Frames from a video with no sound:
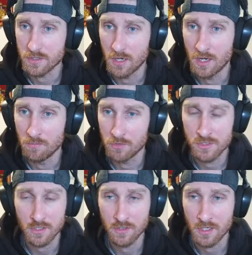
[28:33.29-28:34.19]
They're
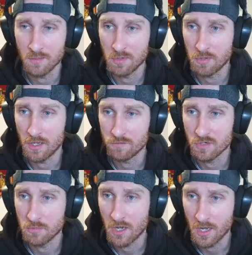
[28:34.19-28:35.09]
certainly going to be playing
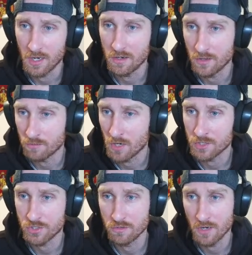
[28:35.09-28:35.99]
from behind. And then
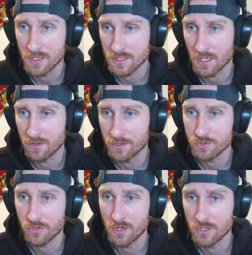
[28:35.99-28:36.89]
Rashee Rice got the
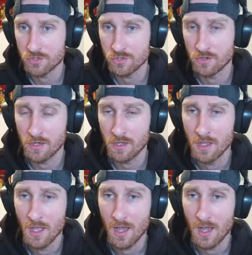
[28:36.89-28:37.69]
injury history.